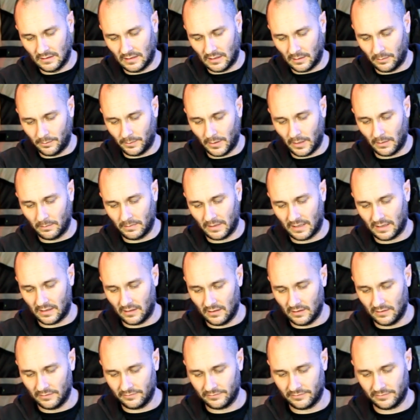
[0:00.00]
I'll pop that
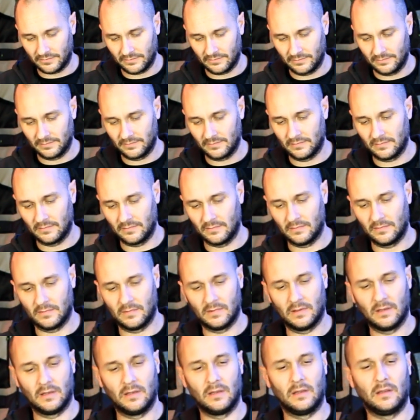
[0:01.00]
off,
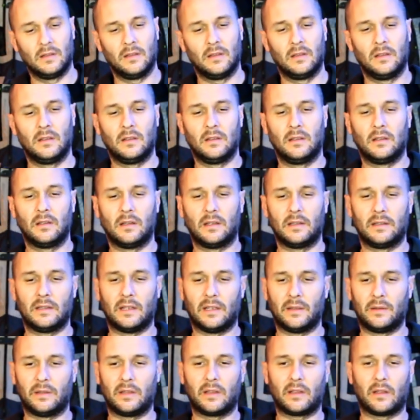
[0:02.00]
and
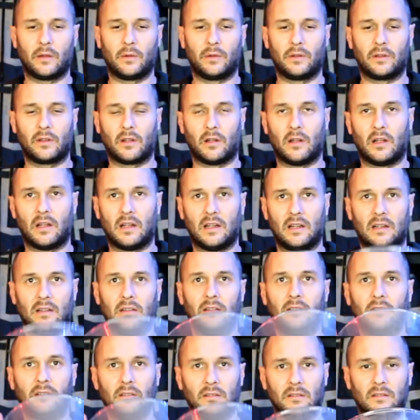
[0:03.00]
there you go, you got our
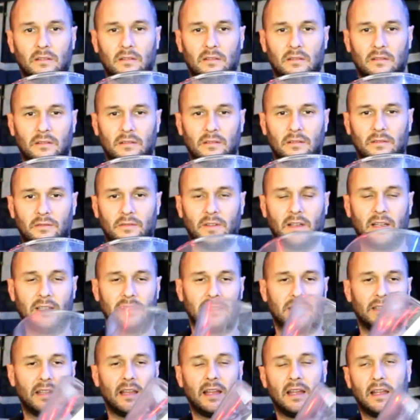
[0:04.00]

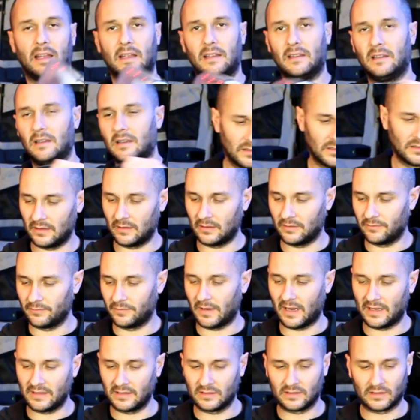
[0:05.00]
visor there.
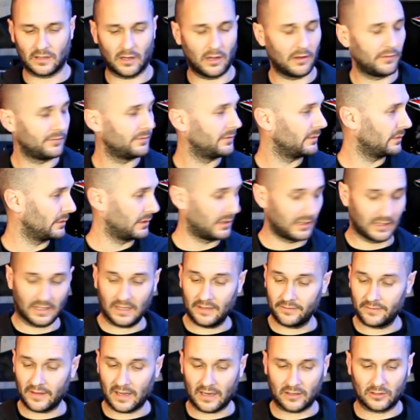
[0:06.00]
Visor's off. We're going to
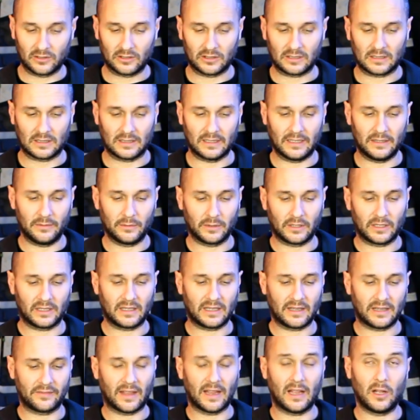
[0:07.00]
give that a good clean. We're going to
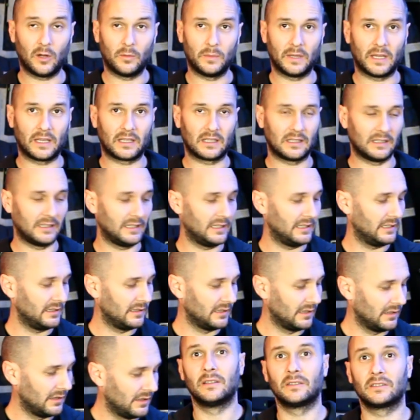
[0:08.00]
give the helmet a
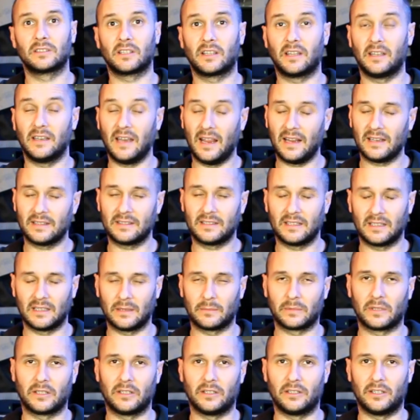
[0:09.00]
clean. So the next thing
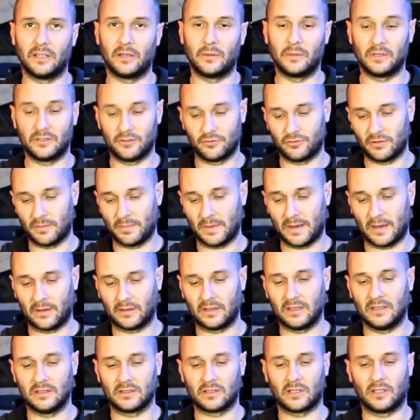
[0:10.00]
I'm going to do is strip out
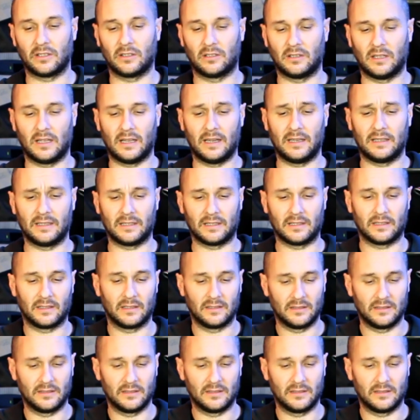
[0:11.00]
the internal lining.